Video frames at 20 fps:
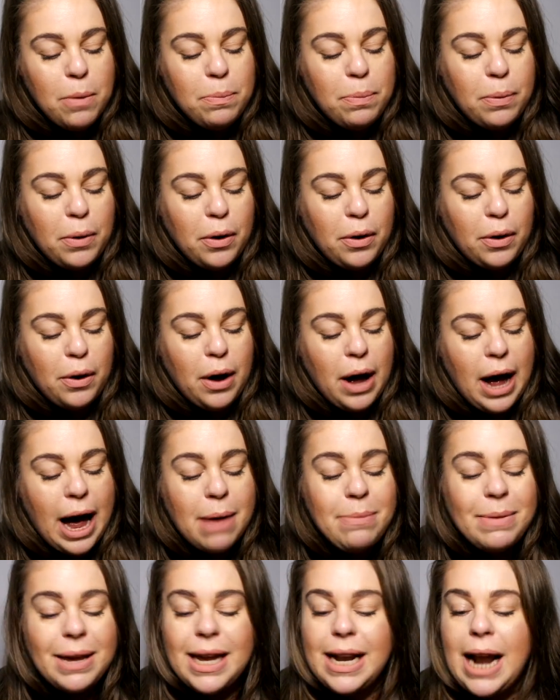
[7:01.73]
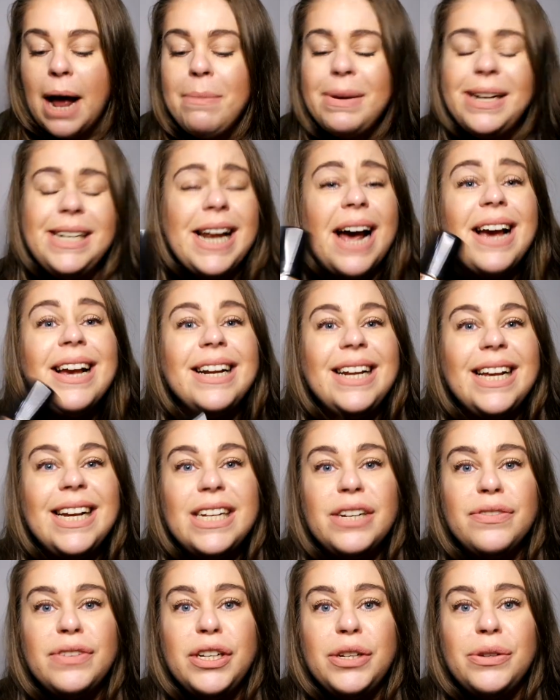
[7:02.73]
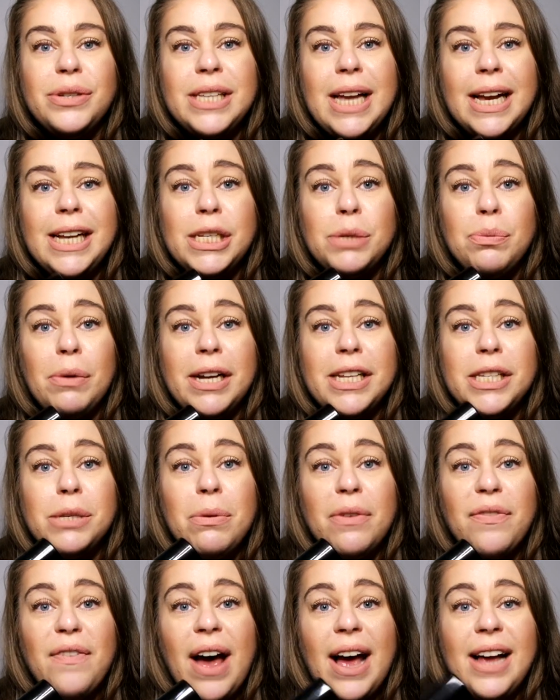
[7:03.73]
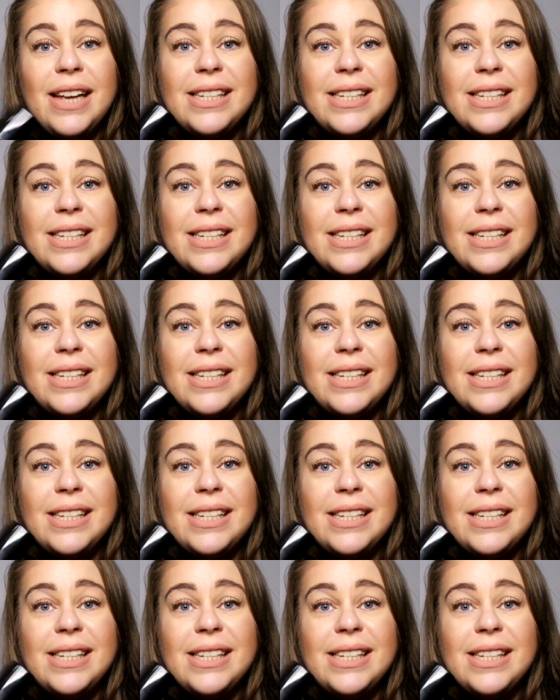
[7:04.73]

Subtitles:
But I'm in dire need of a new setting spray, to be fair,